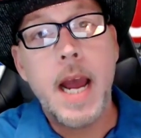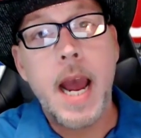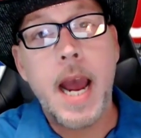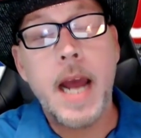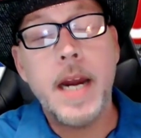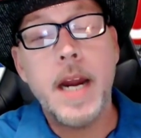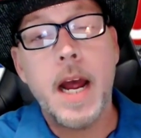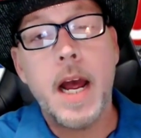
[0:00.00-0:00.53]

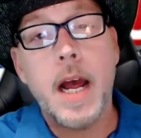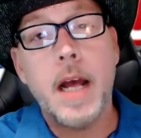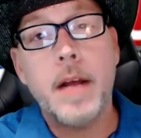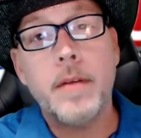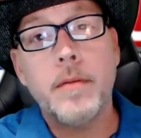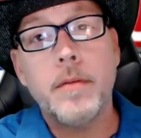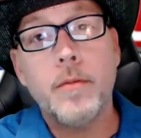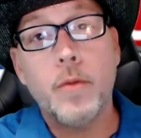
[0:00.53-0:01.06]
And
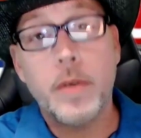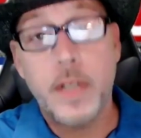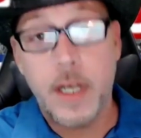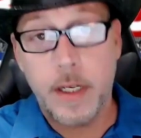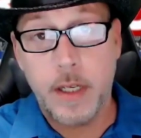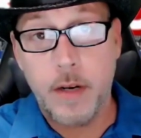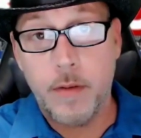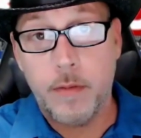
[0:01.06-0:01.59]
we'll see
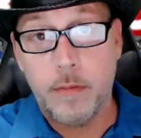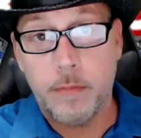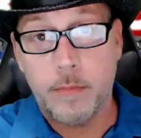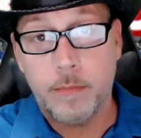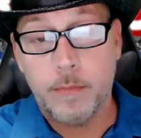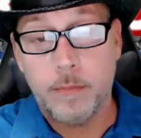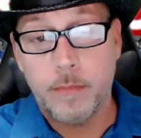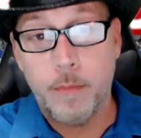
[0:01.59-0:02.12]
you soon.
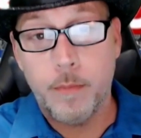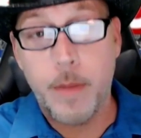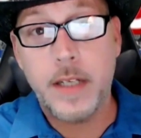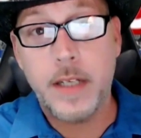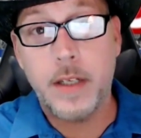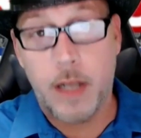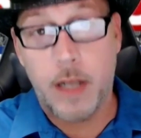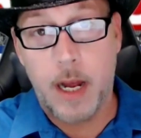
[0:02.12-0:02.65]

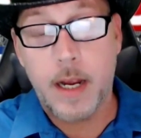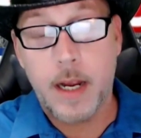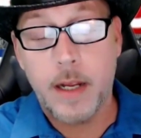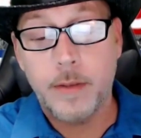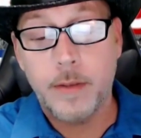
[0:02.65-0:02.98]
Best of luck.